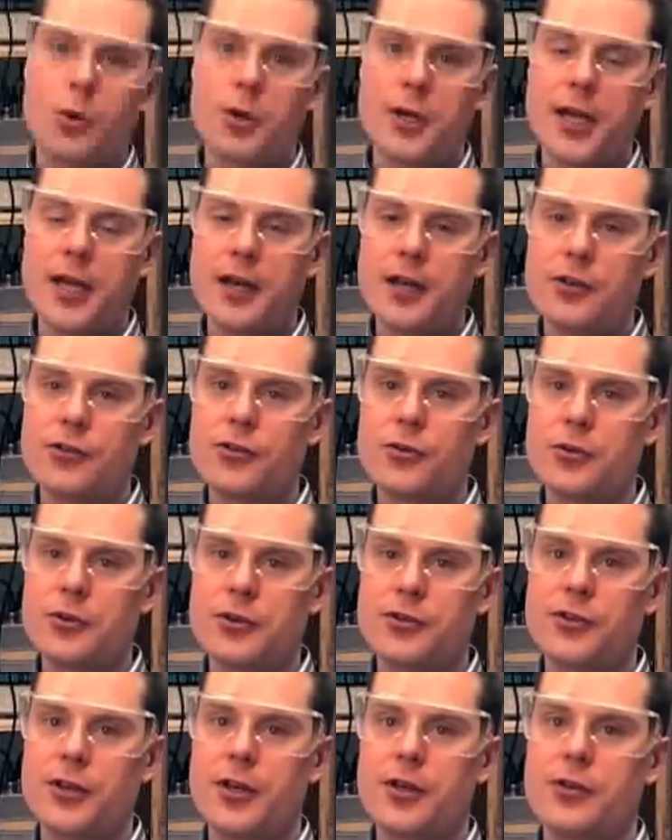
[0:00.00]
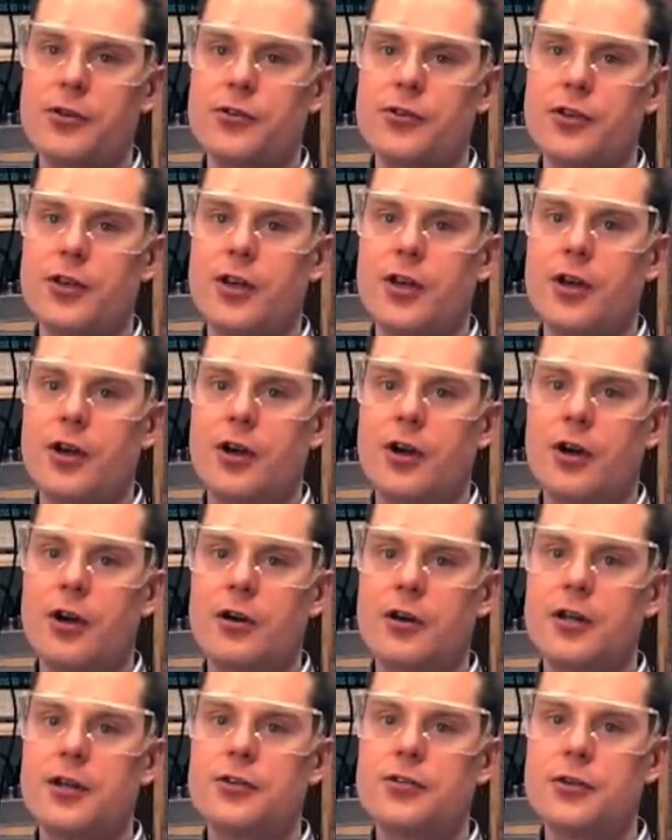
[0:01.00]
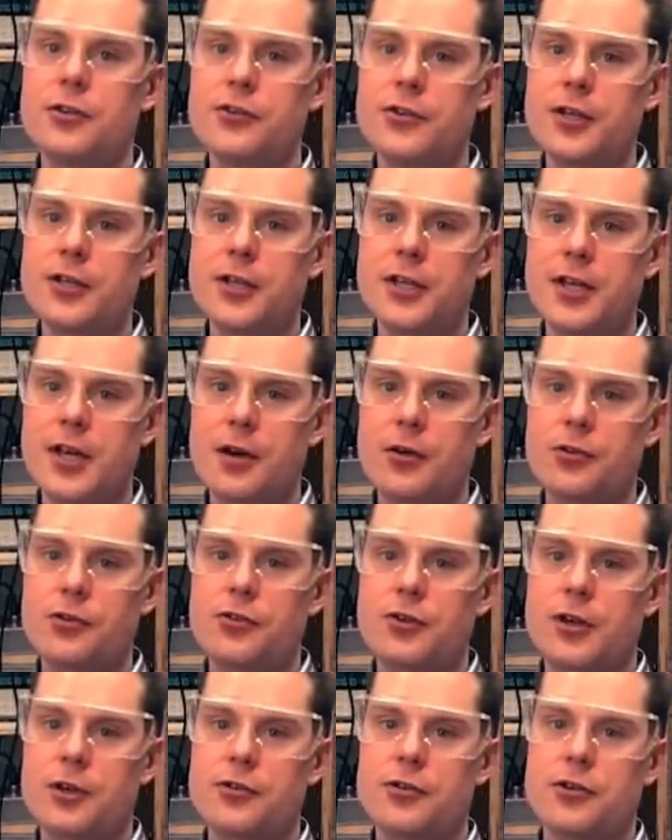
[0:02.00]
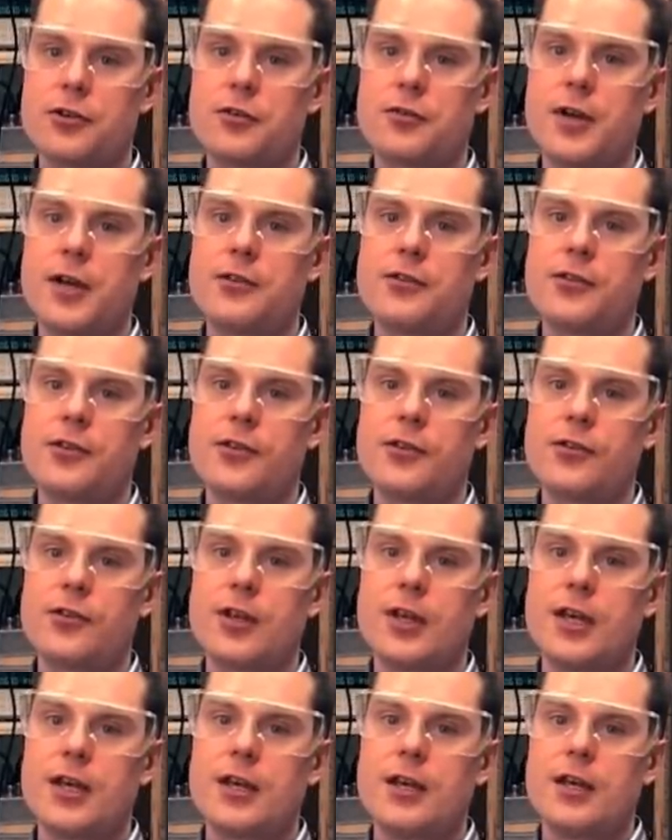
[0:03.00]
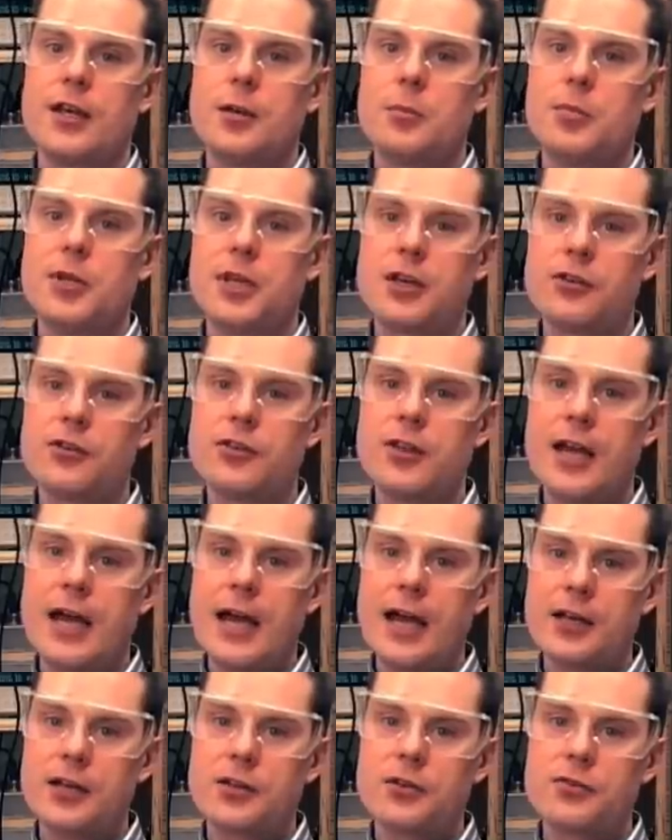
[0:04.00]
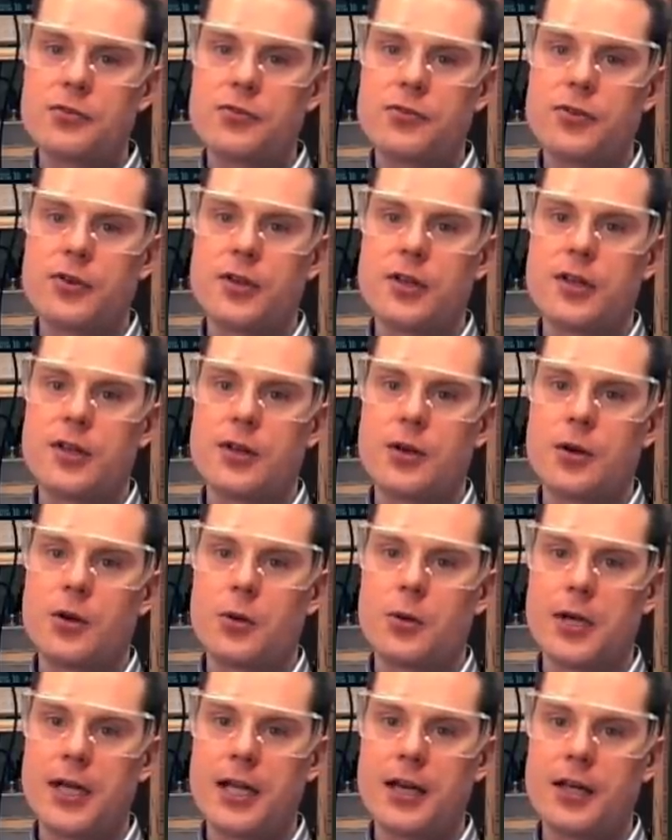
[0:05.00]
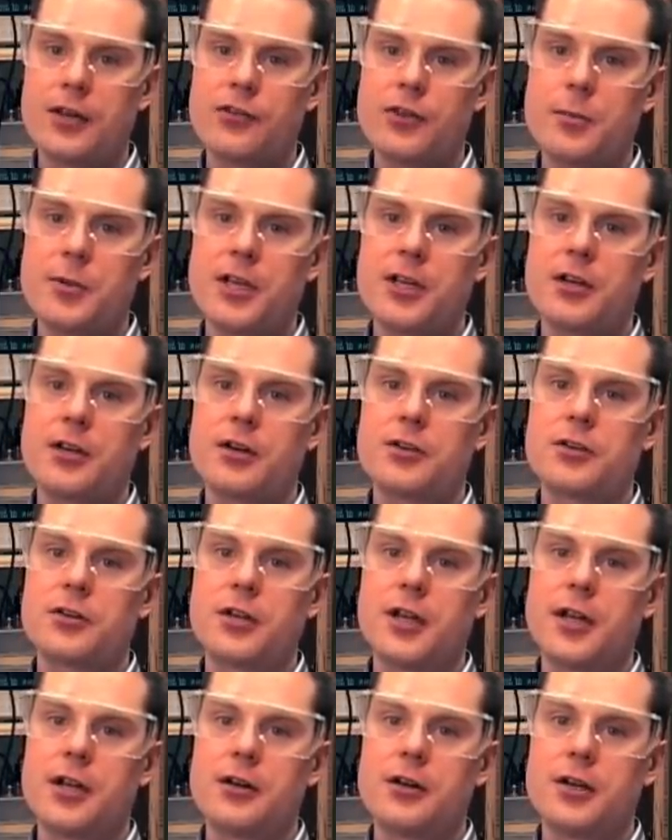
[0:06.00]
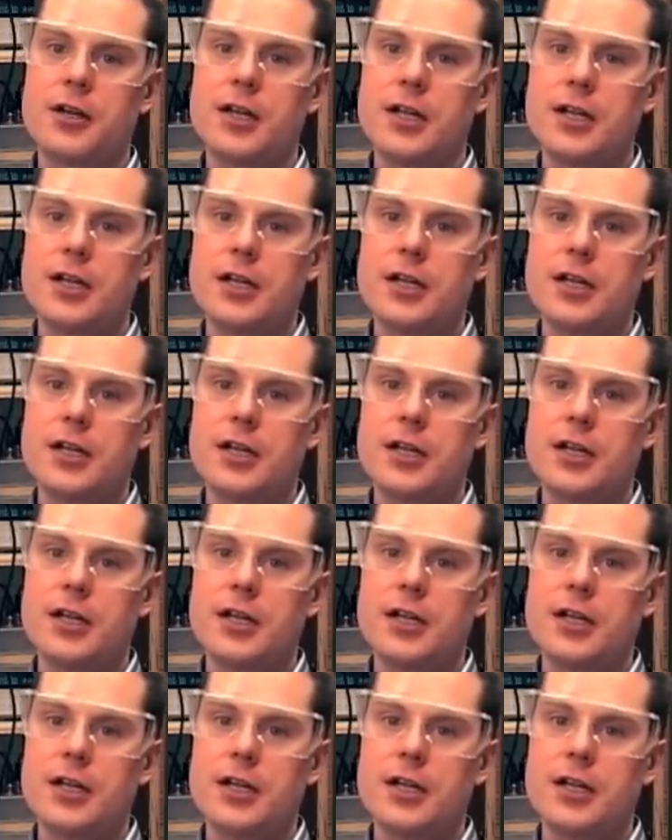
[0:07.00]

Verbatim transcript: Organic solar cells are intrinsically nanostructured devices because the active uh, organic semiconductor layer